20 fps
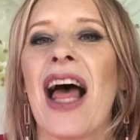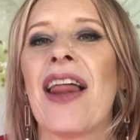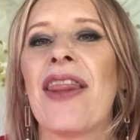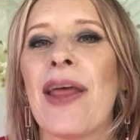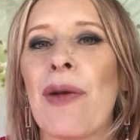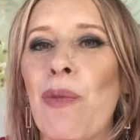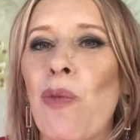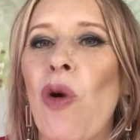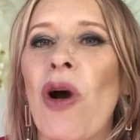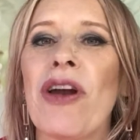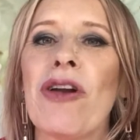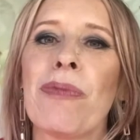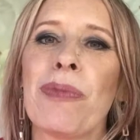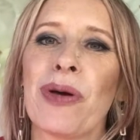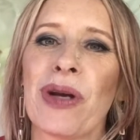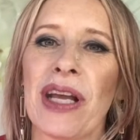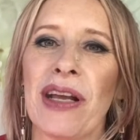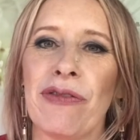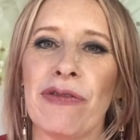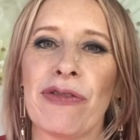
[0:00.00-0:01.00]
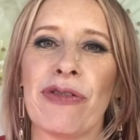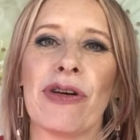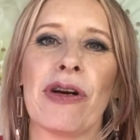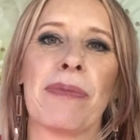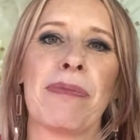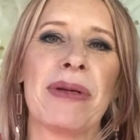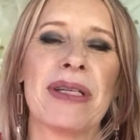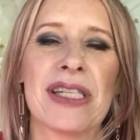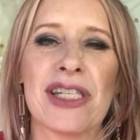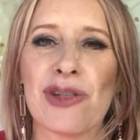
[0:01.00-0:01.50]
Then why not book in for a
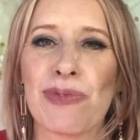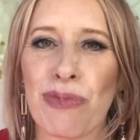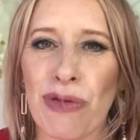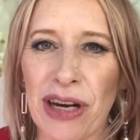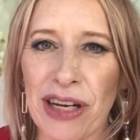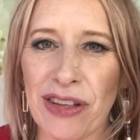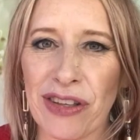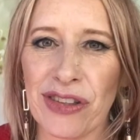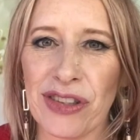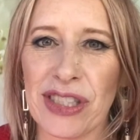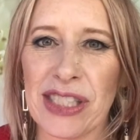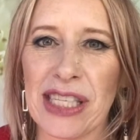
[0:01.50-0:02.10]
business breakthrough